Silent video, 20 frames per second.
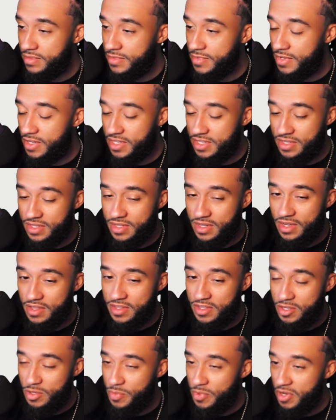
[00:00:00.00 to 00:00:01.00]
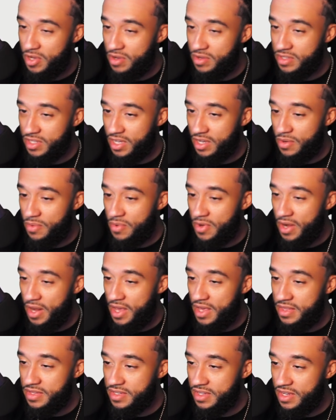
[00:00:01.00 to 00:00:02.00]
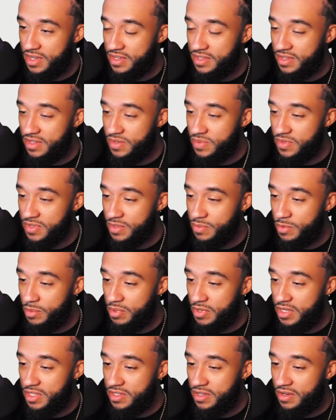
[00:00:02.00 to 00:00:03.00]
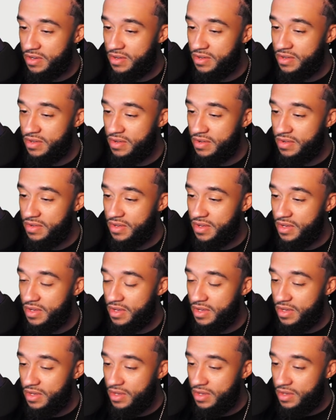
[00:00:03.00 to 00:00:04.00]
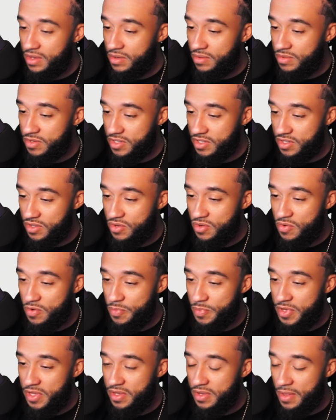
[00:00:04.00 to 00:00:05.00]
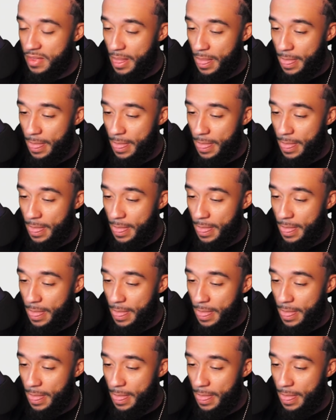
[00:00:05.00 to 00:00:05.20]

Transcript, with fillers: Because the other human code is like a 1 8 scale, so this one's gonna be pretty tall. It's cool with me.